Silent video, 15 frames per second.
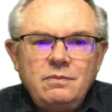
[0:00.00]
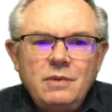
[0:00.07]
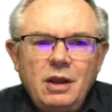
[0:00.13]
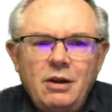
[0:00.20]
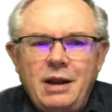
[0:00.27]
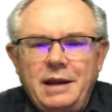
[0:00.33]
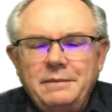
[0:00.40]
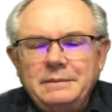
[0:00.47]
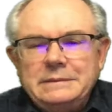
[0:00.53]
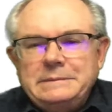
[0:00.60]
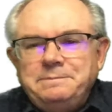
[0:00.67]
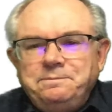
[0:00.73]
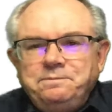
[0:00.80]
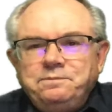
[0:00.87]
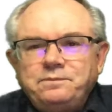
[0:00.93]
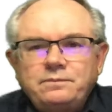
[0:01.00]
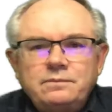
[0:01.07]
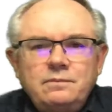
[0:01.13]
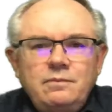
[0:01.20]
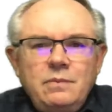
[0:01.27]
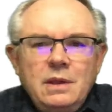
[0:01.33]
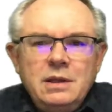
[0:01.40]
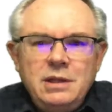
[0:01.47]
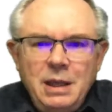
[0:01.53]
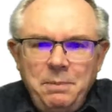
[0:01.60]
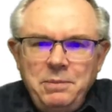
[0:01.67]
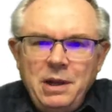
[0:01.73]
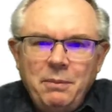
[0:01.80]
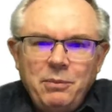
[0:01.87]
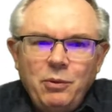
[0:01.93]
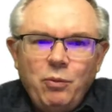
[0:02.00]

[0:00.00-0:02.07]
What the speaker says: All right. Tip number